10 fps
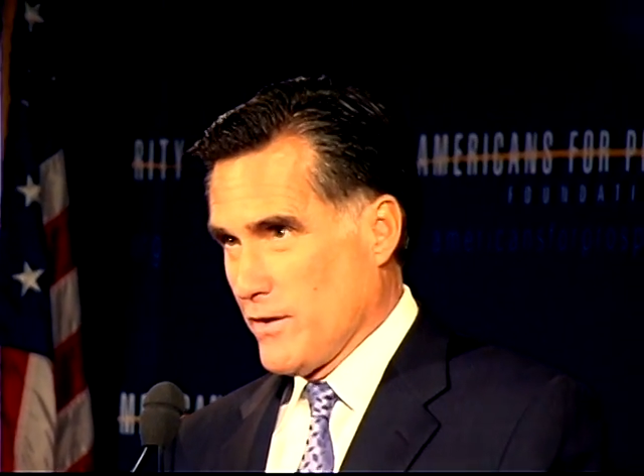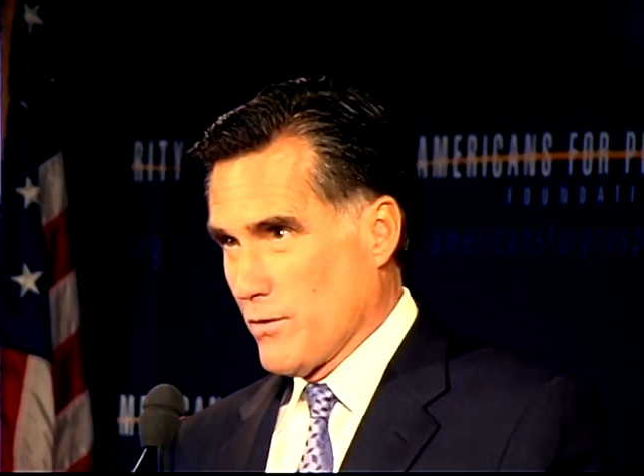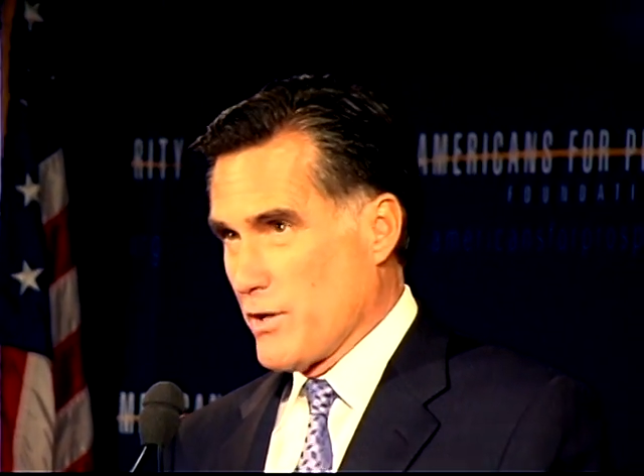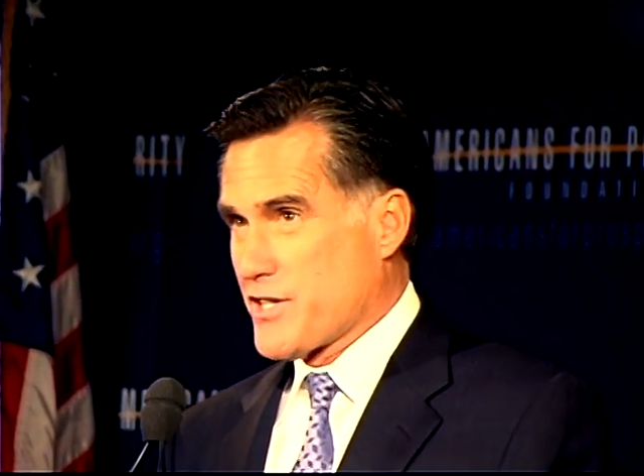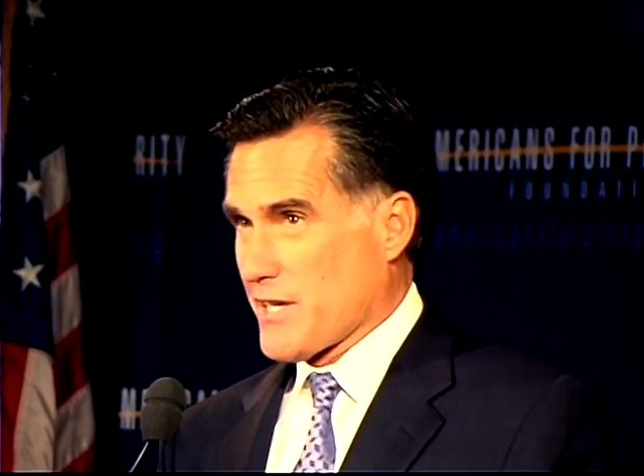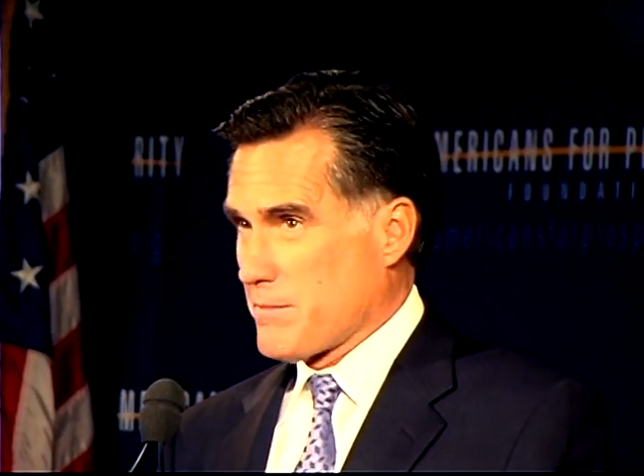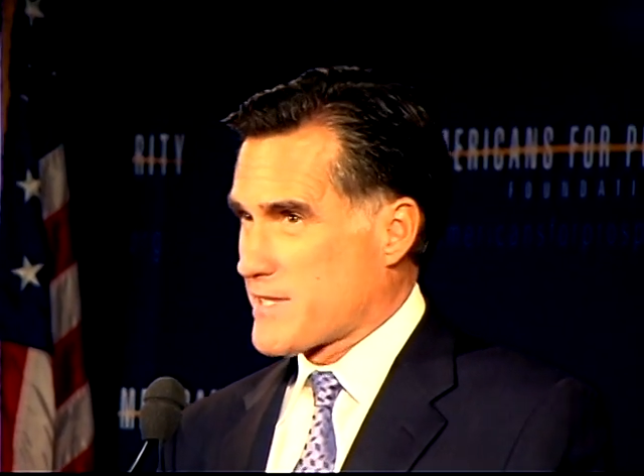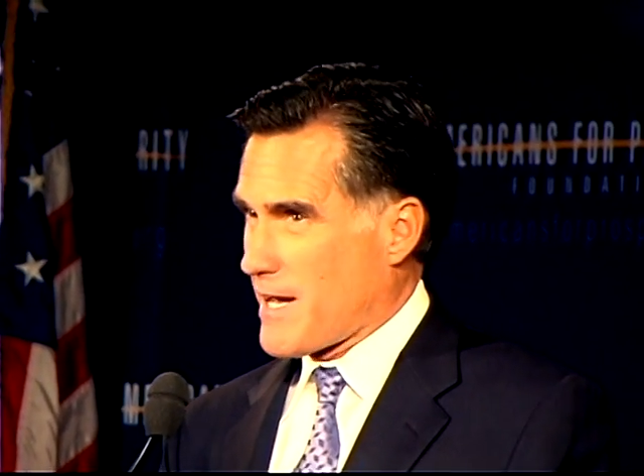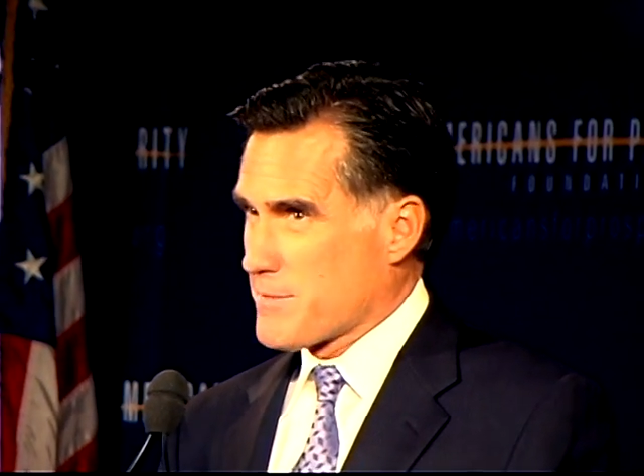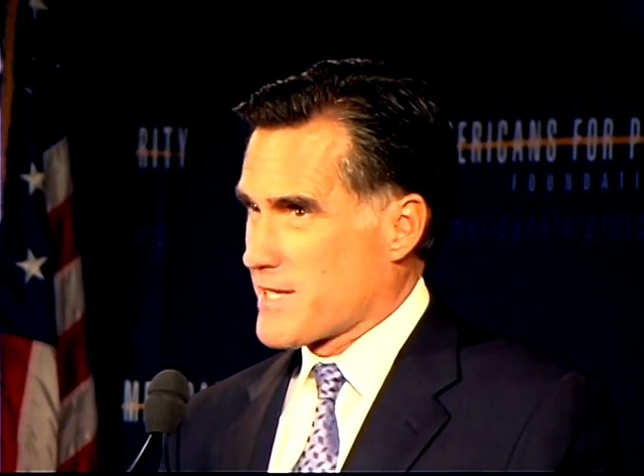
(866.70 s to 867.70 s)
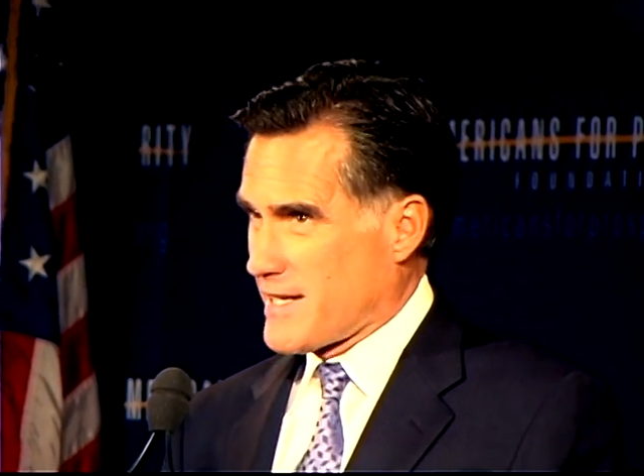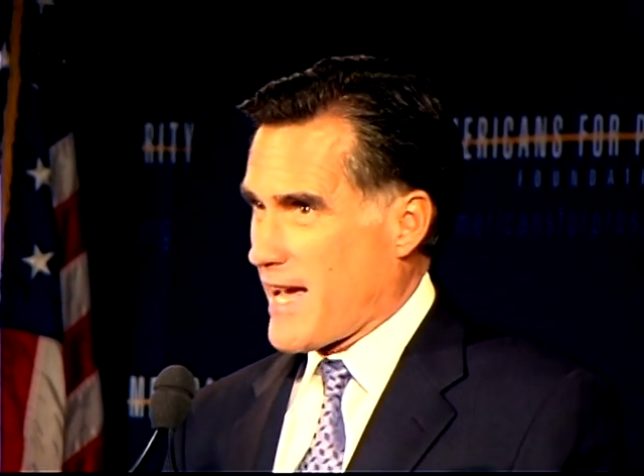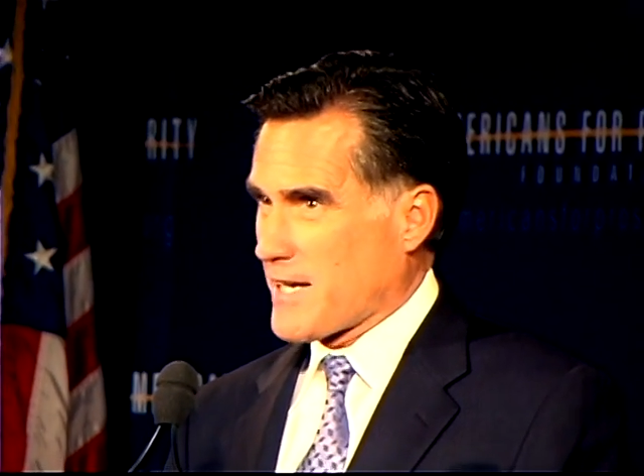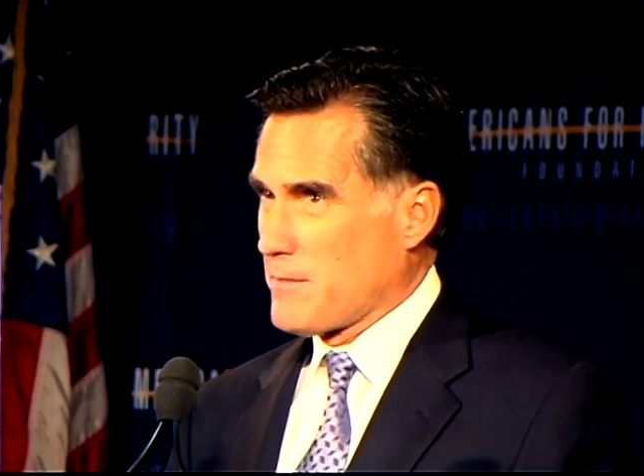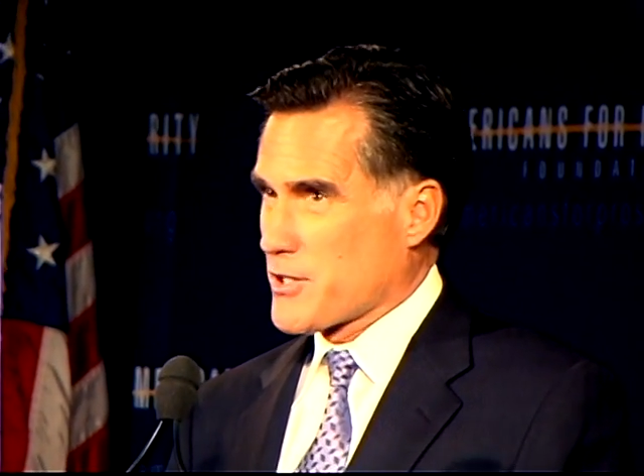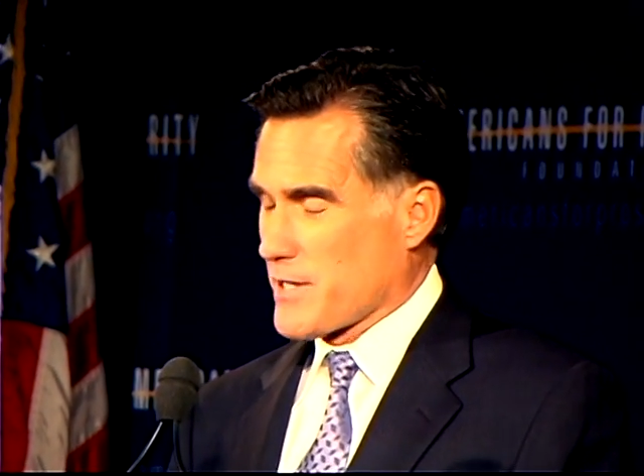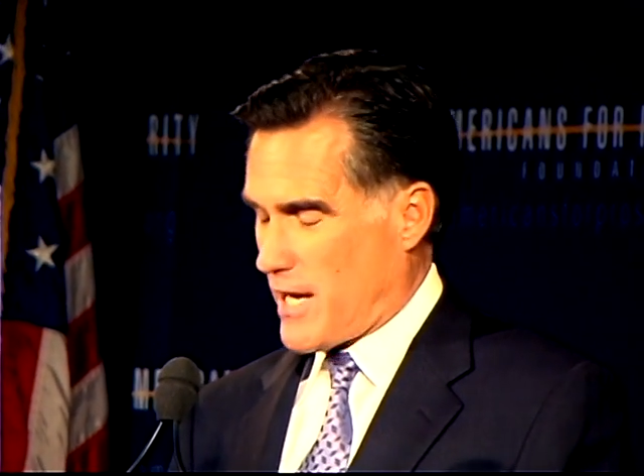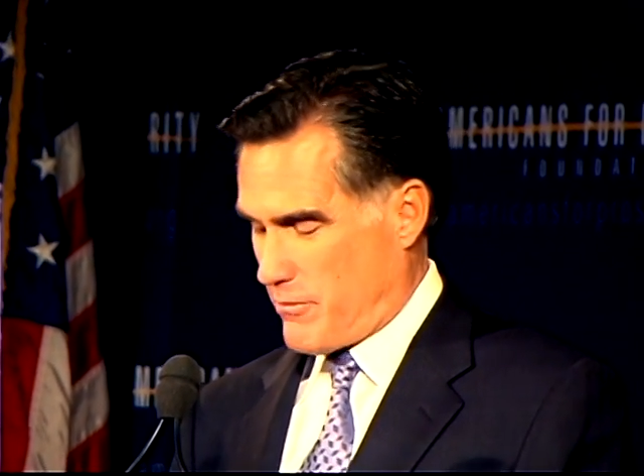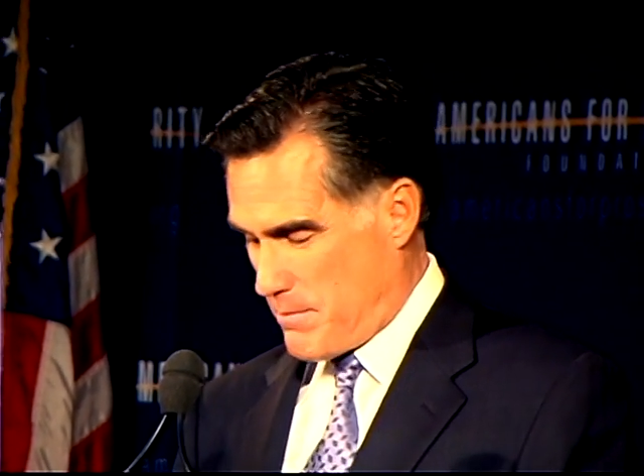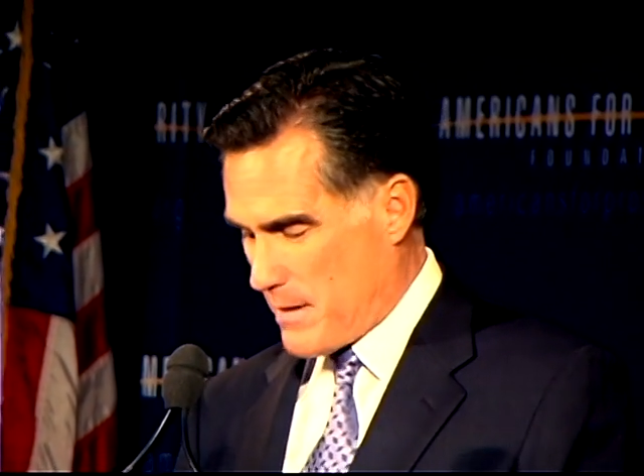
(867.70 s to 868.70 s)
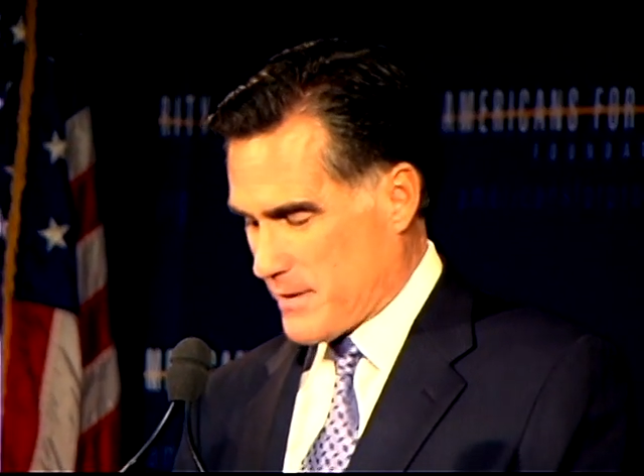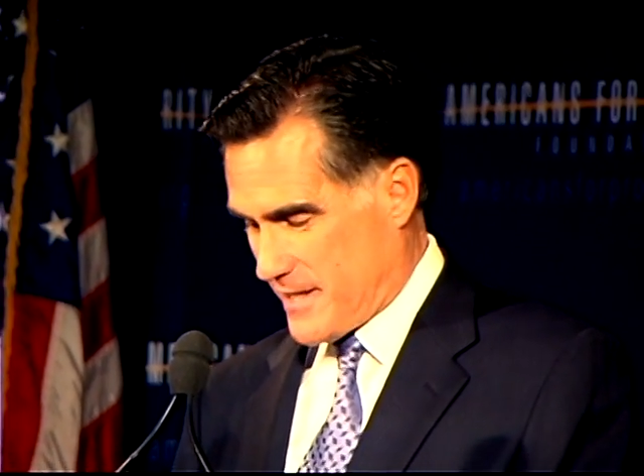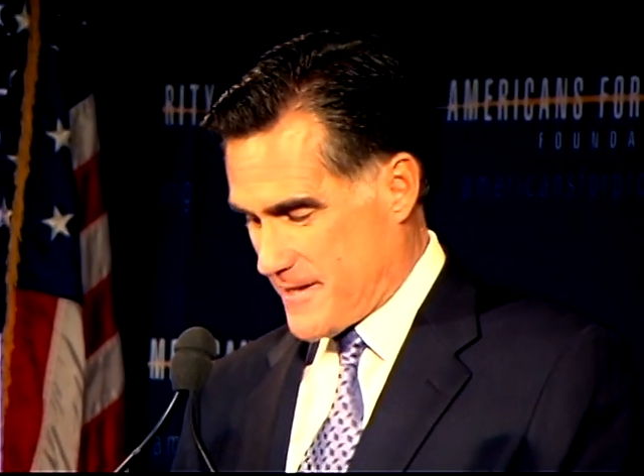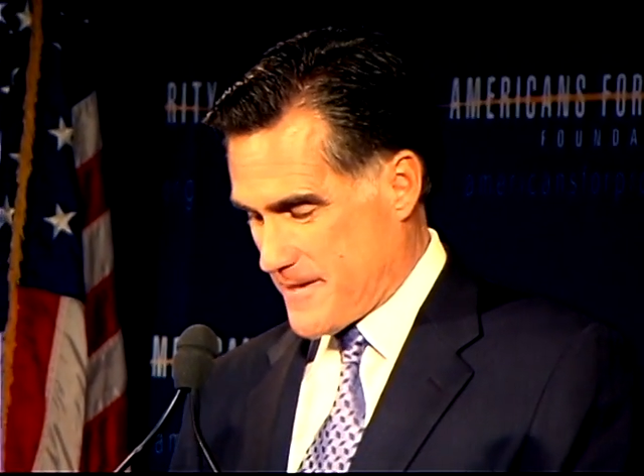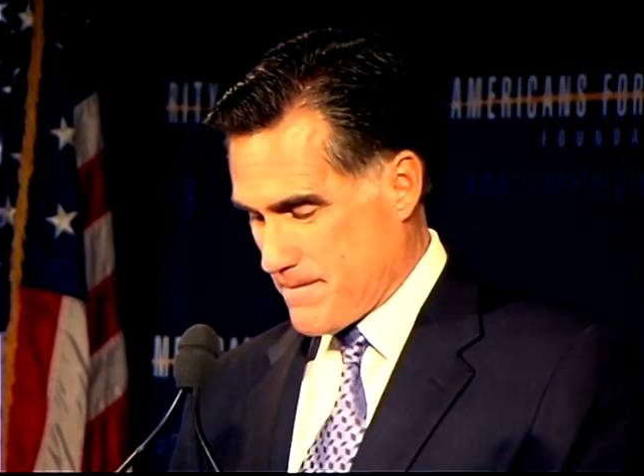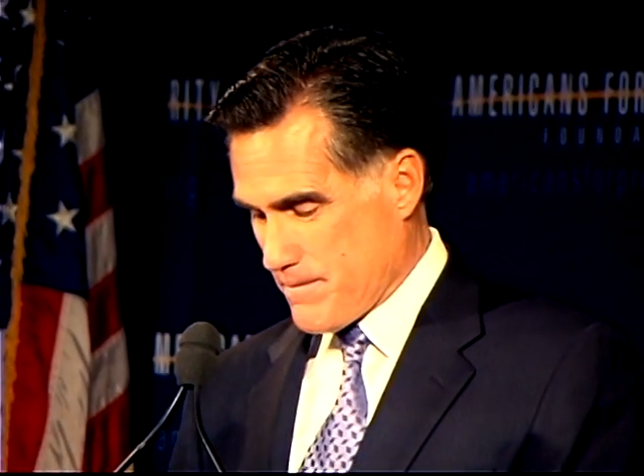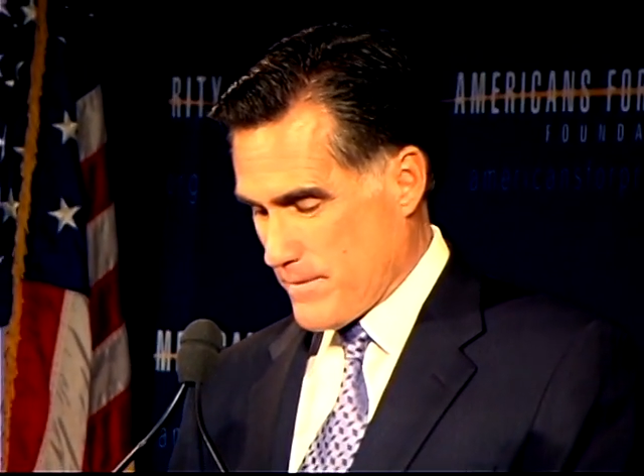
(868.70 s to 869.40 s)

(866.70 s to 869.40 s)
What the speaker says: we sometimes didn't act much like Republicans.